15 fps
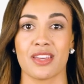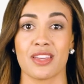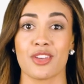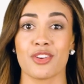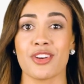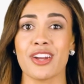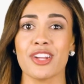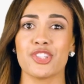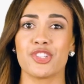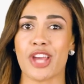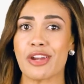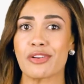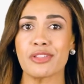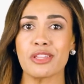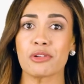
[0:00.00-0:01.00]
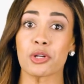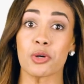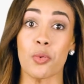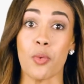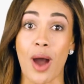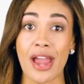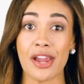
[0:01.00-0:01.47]
You're not generally
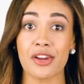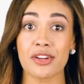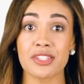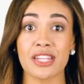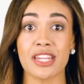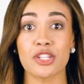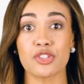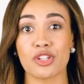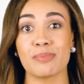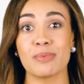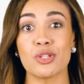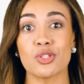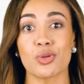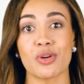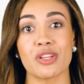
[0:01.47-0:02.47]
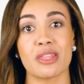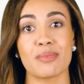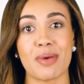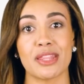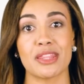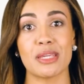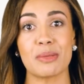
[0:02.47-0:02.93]
required to contribute toward the
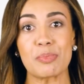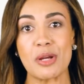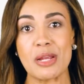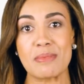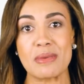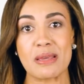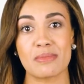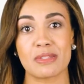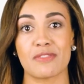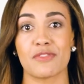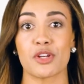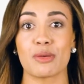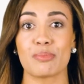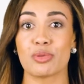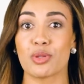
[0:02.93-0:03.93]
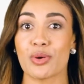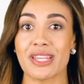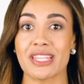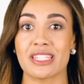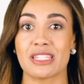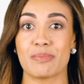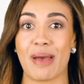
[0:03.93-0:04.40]
monthly premiums of your
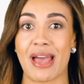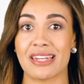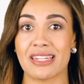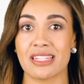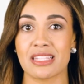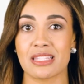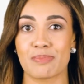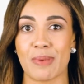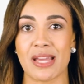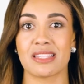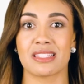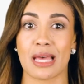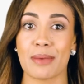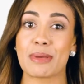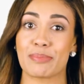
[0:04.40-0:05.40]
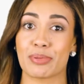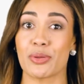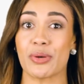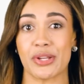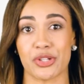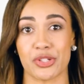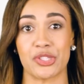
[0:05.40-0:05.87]
employees' dependents, but some
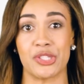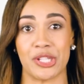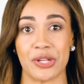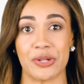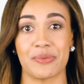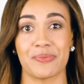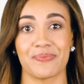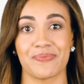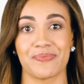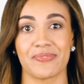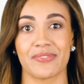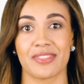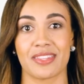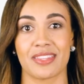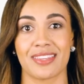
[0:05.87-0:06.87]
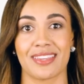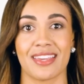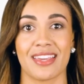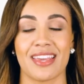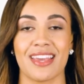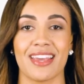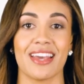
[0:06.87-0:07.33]
employers do.
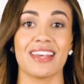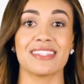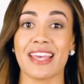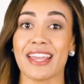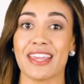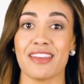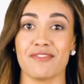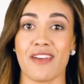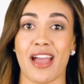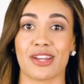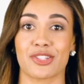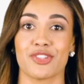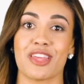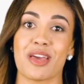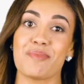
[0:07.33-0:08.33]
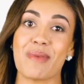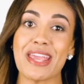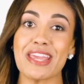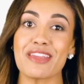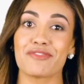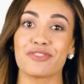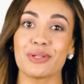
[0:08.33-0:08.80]
A second factor that may
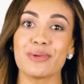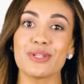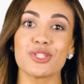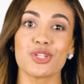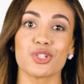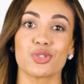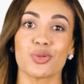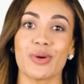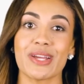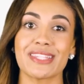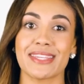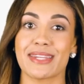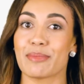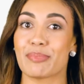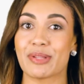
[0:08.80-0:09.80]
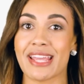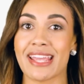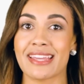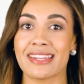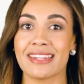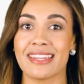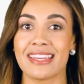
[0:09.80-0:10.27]
influence your choice in a
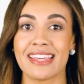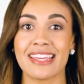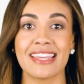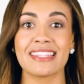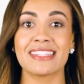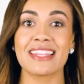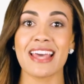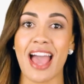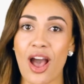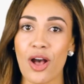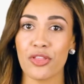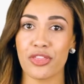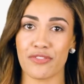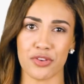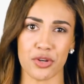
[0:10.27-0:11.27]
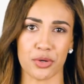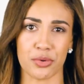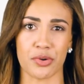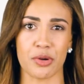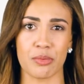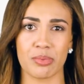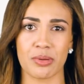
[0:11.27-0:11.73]
plan is the health of your
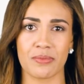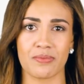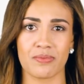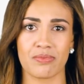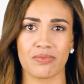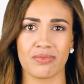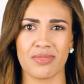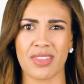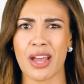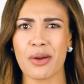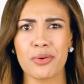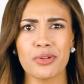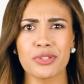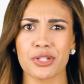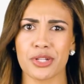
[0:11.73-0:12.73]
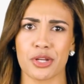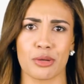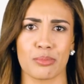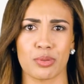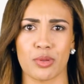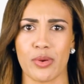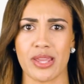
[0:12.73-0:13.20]
group. How old are your
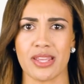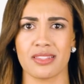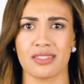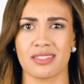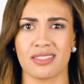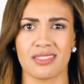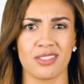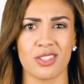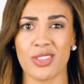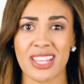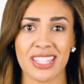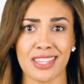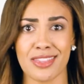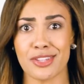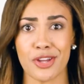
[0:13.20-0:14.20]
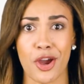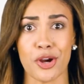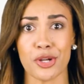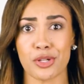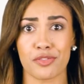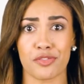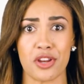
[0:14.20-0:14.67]
employees? Do they see the
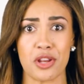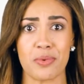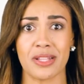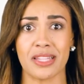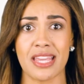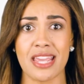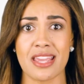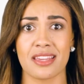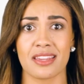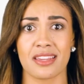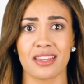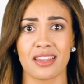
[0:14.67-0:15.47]
doctor frequently?